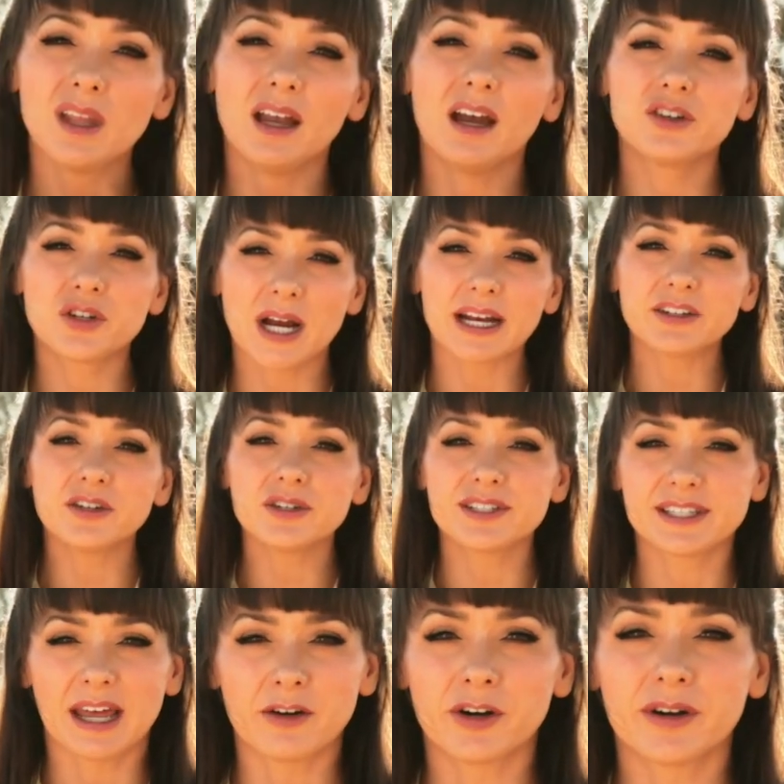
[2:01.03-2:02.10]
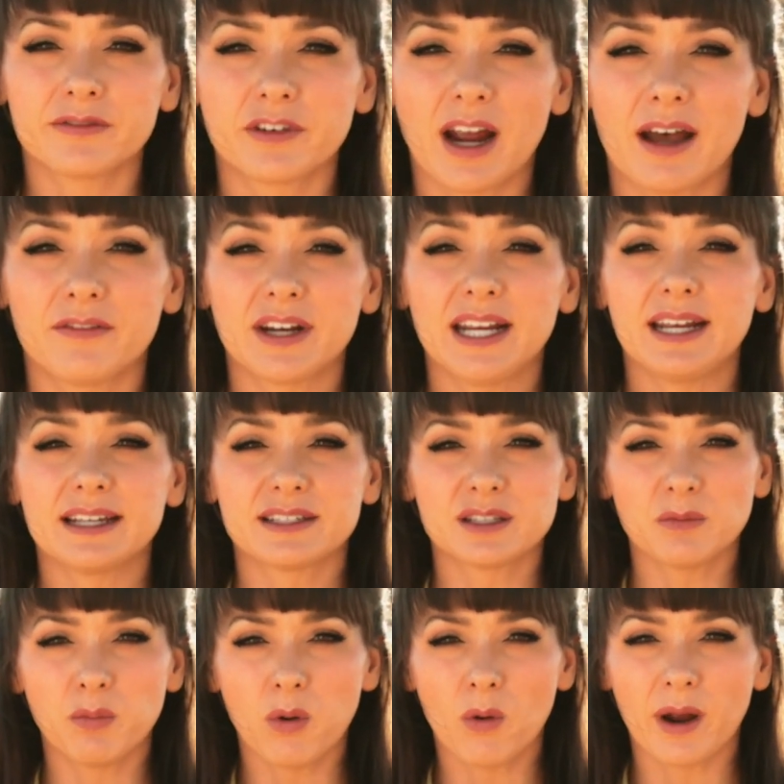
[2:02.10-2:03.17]
A tractor's center of gravity is
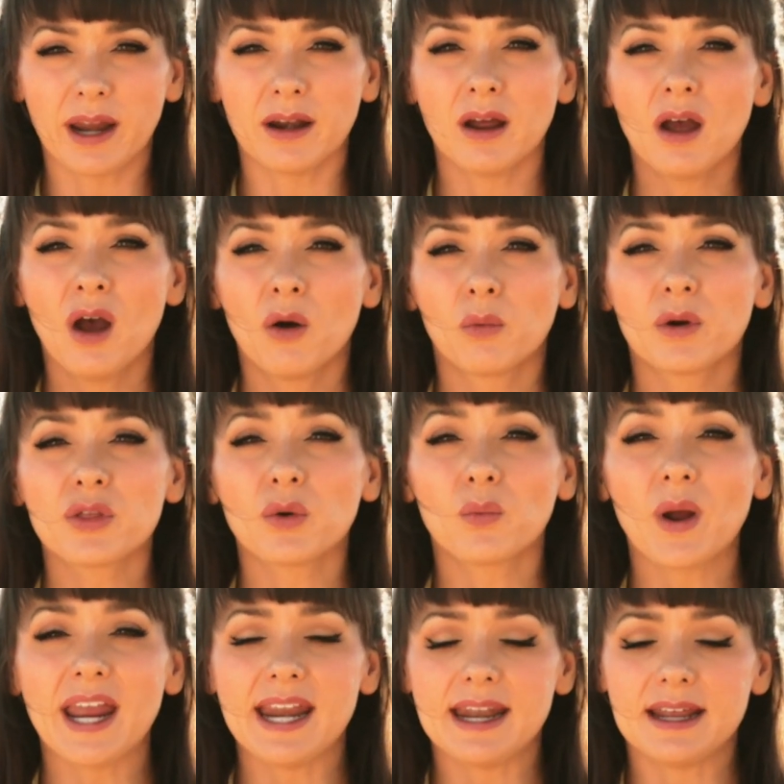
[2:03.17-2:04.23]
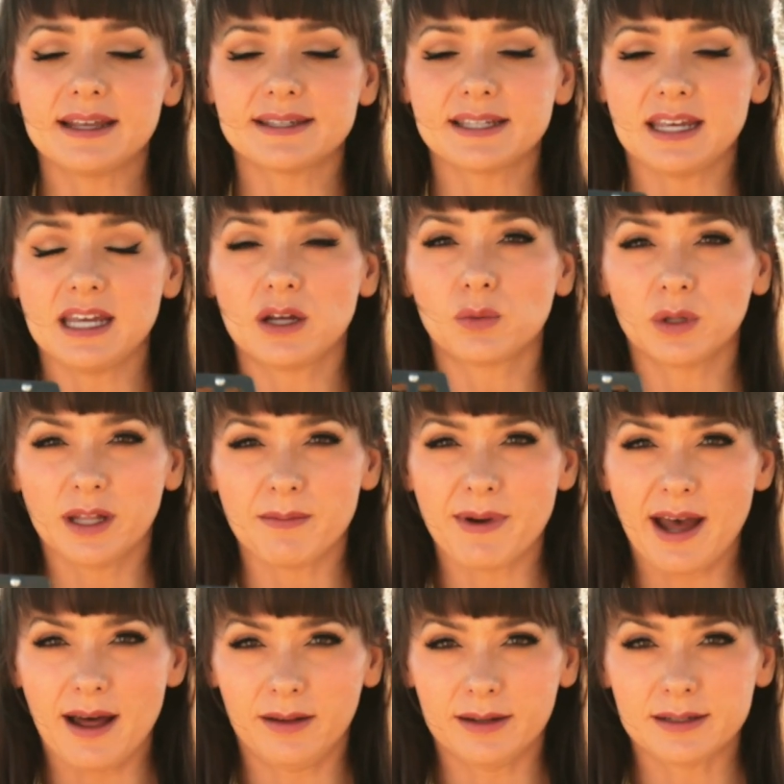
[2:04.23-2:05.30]
the point where the weight is equally
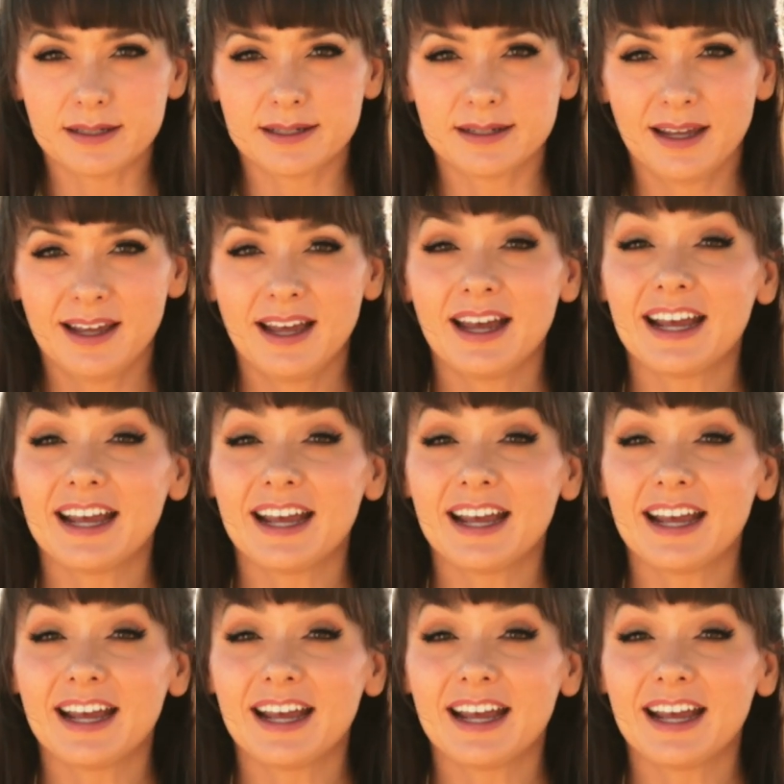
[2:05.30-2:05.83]
balanced.